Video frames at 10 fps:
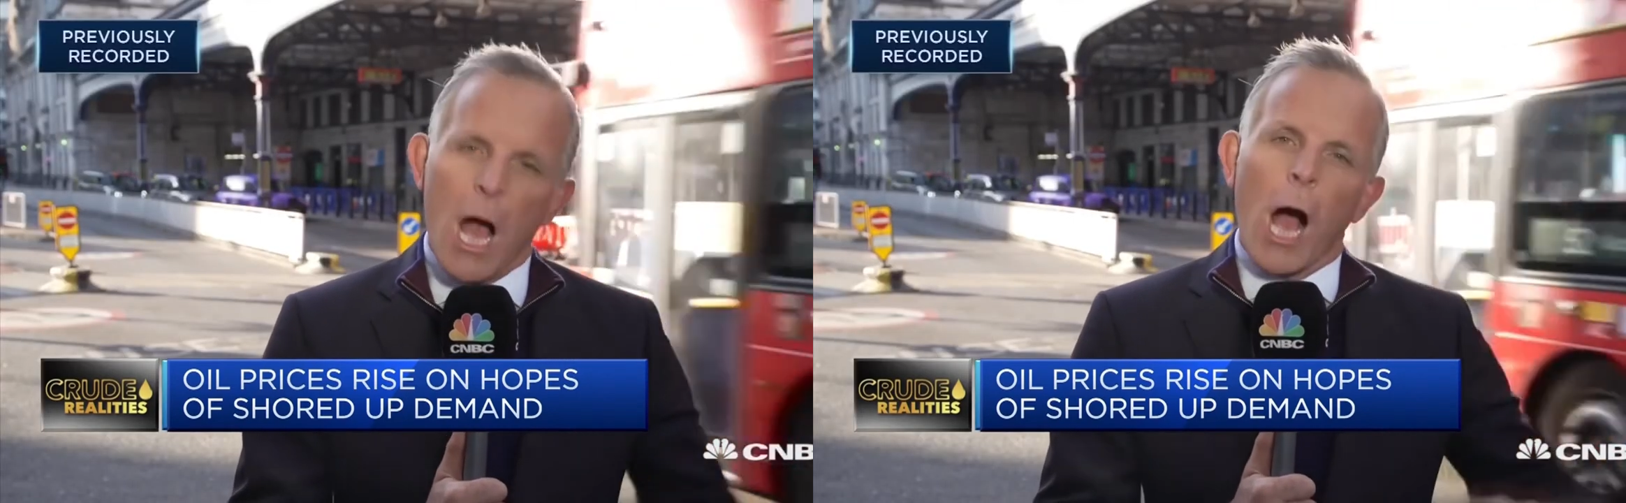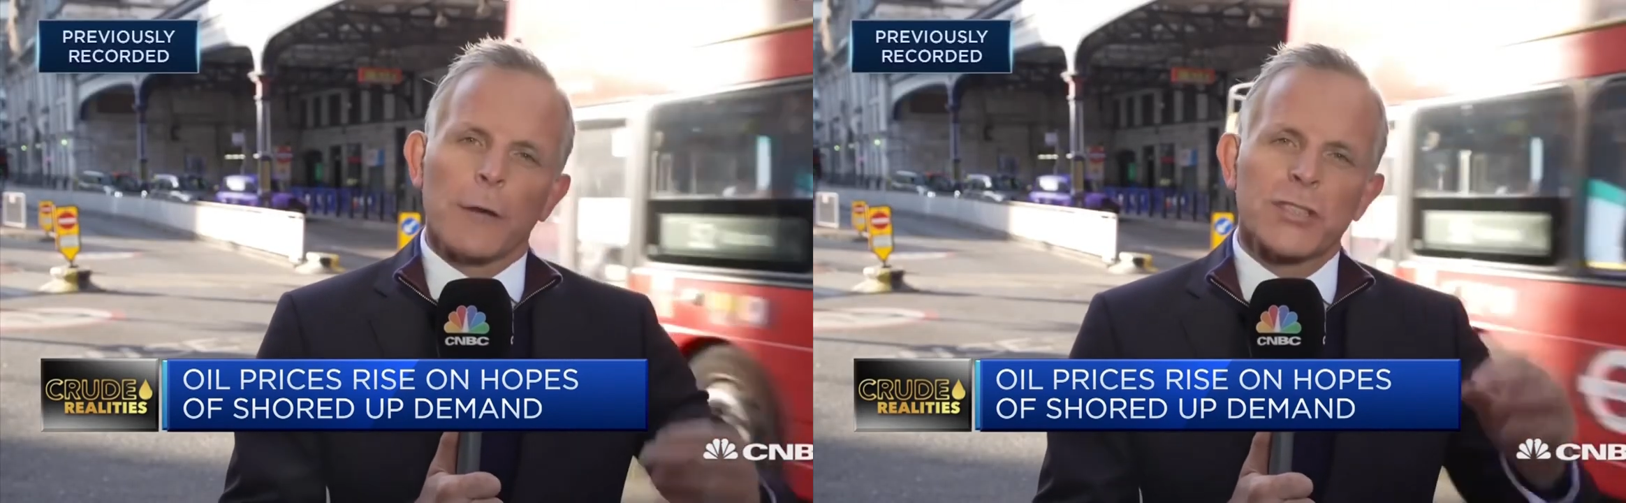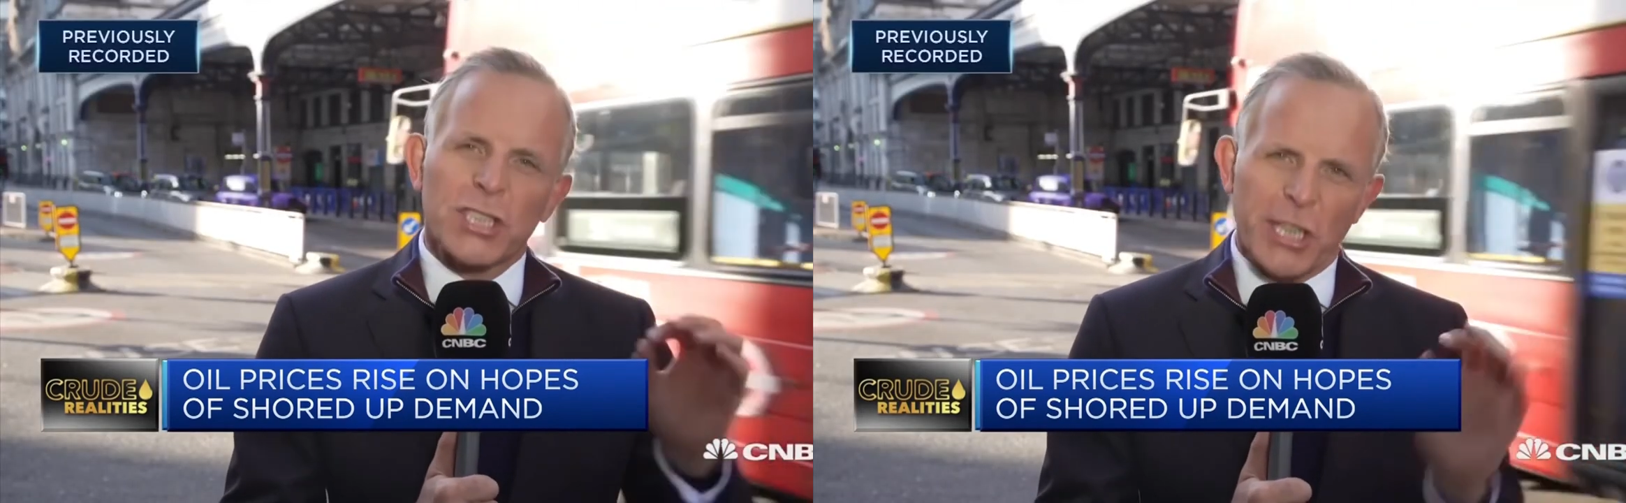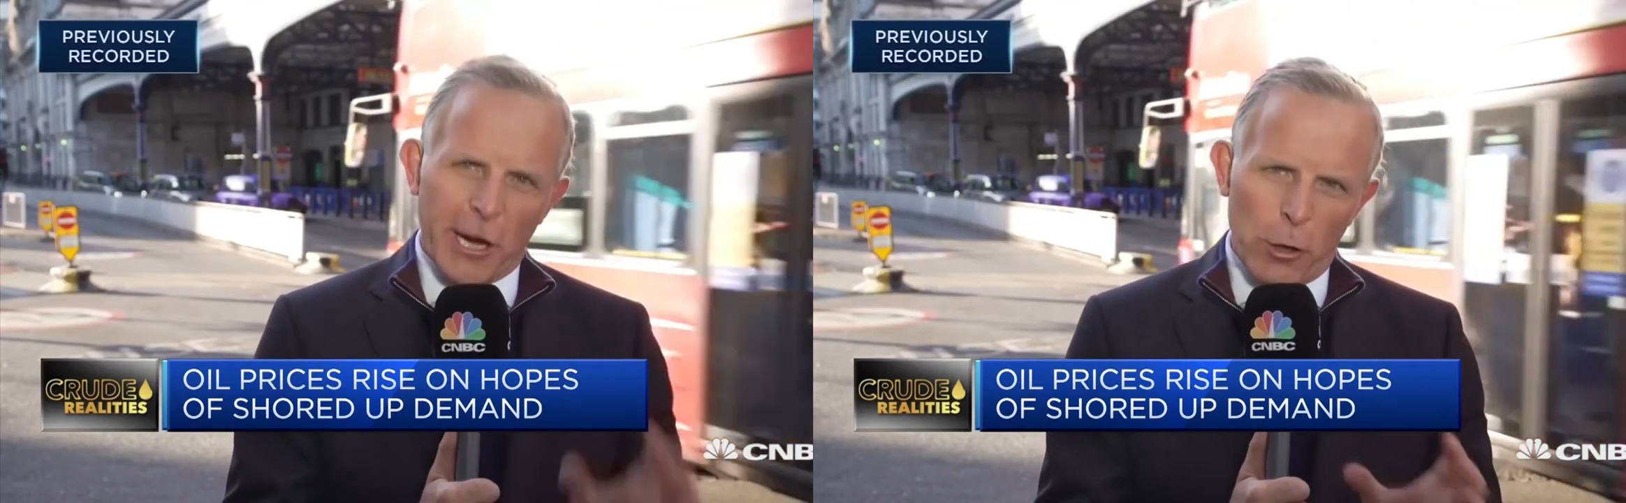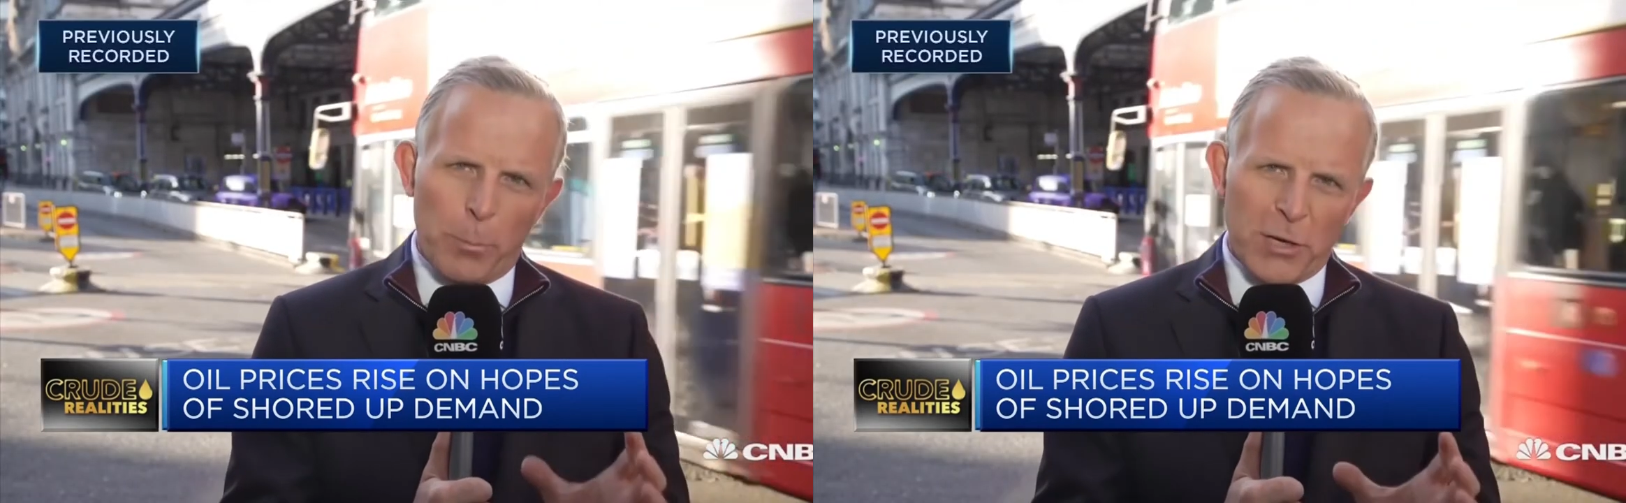of
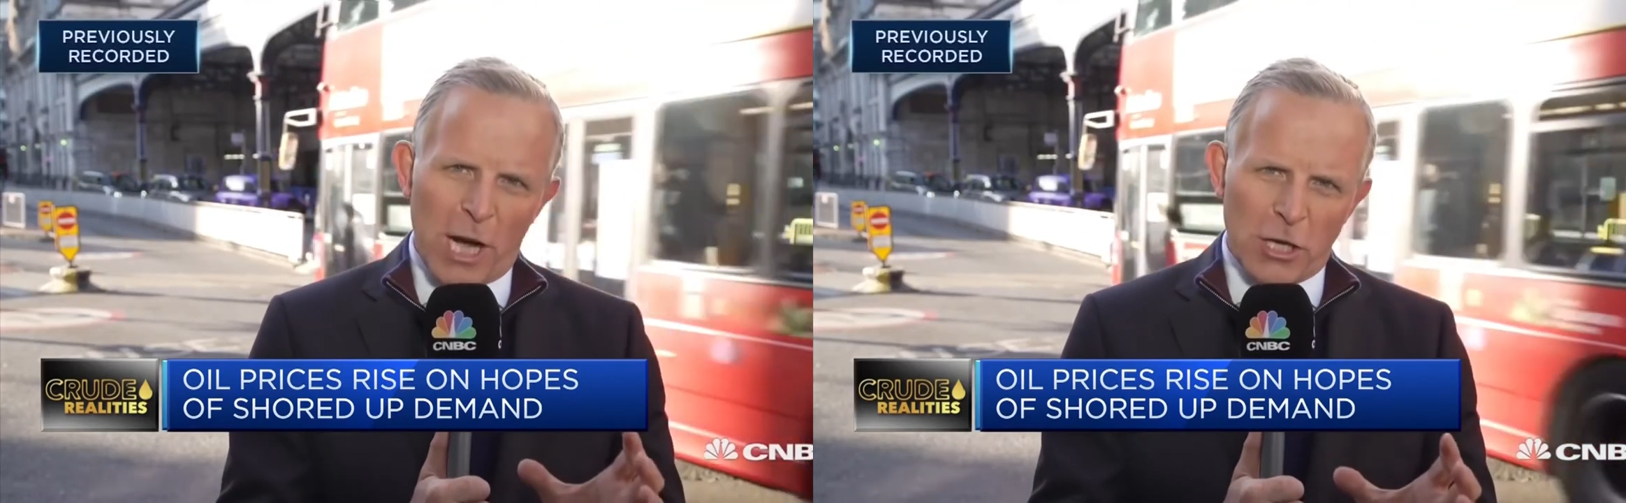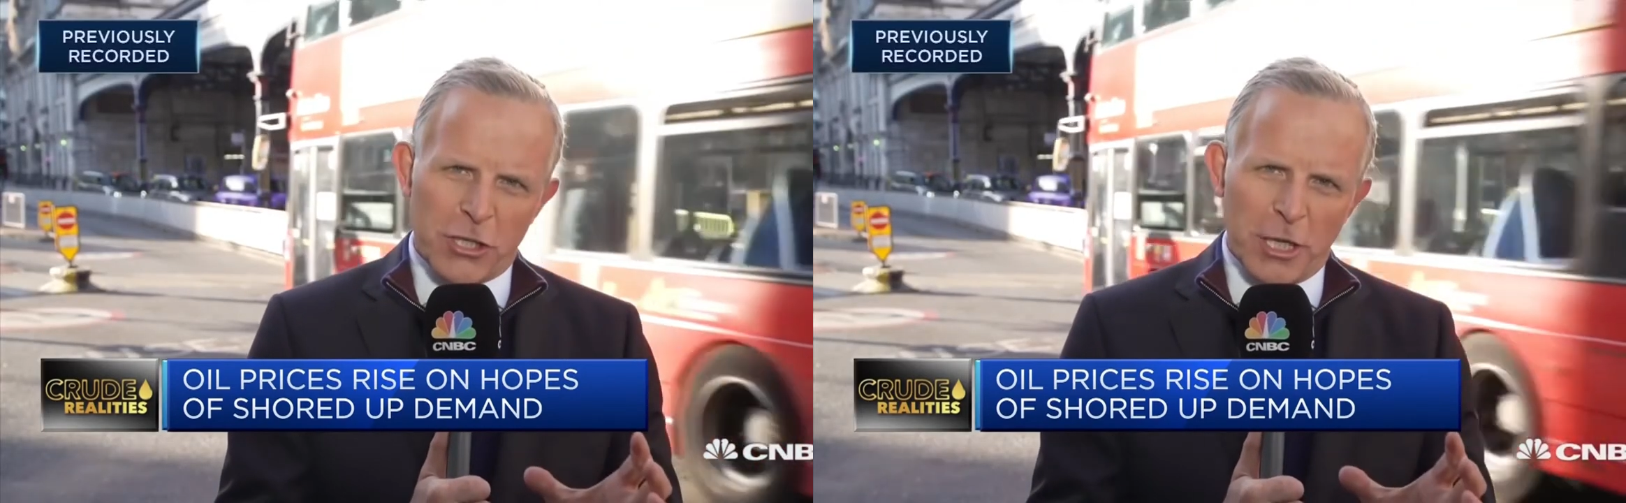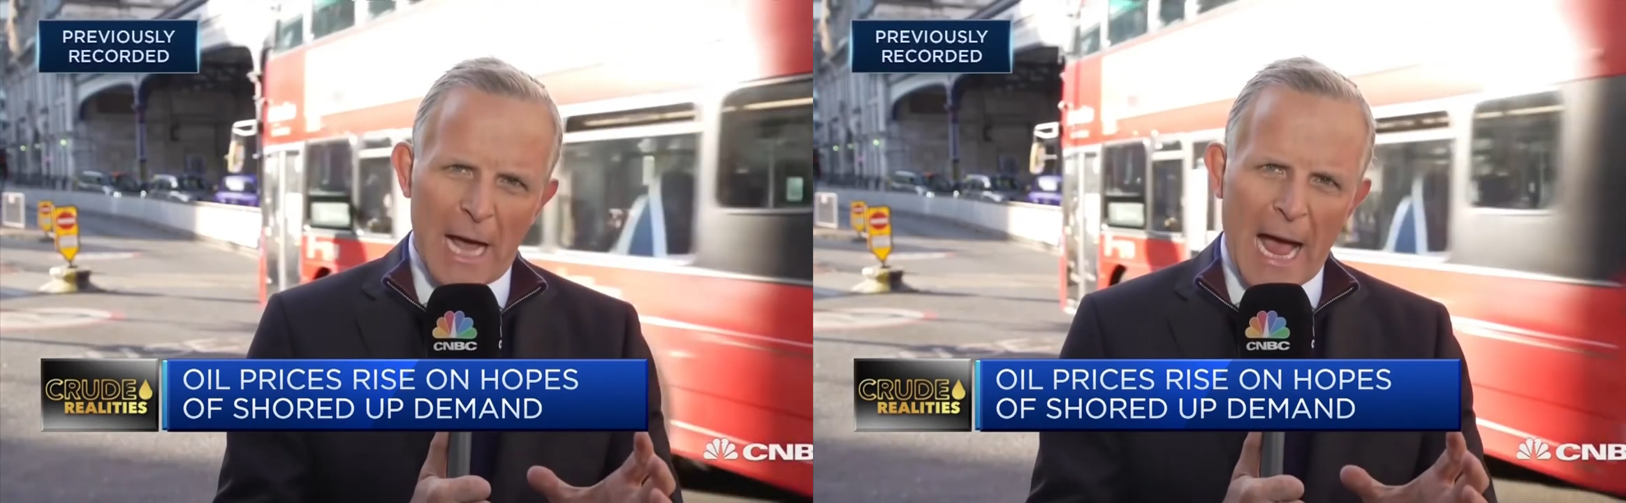shale production.